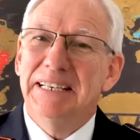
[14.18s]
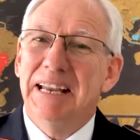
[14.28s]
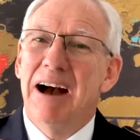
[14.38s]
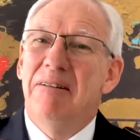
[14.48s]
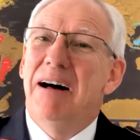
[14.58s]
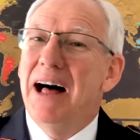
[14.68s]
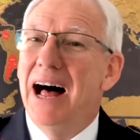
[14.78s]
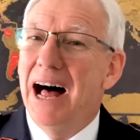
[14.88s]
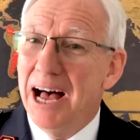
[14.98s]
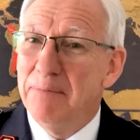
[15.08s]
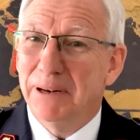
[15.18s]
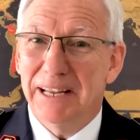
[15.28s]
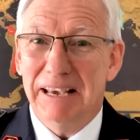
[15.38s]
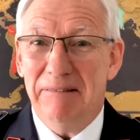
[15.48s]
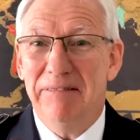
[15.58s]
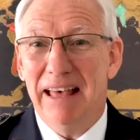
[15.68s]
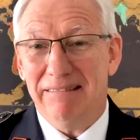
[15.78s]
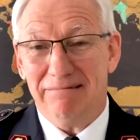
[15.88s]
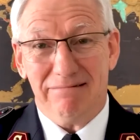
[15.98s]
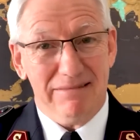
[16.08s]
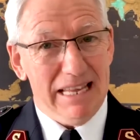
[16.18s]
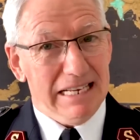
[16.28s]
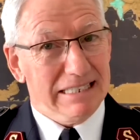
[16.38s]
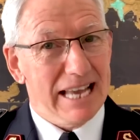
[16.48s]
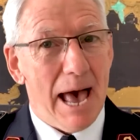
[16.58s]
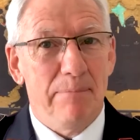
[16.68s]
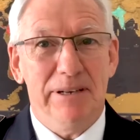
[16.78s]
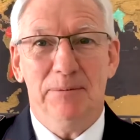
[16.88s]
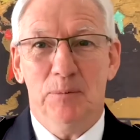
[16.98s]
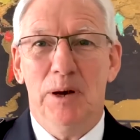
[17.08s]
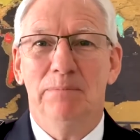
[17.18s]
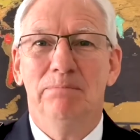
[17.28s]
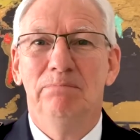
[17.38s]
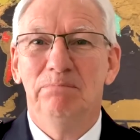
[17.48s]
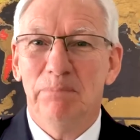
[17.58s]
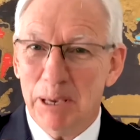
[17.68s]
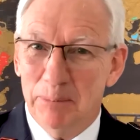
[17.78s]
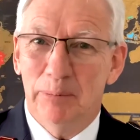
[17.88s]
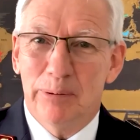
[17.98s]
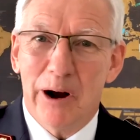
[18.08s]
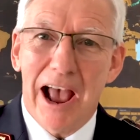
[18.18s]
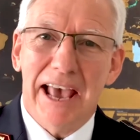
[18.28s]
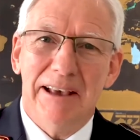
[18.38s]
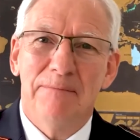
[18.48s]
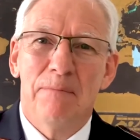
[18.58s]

Now, I believe that things happen when people pray.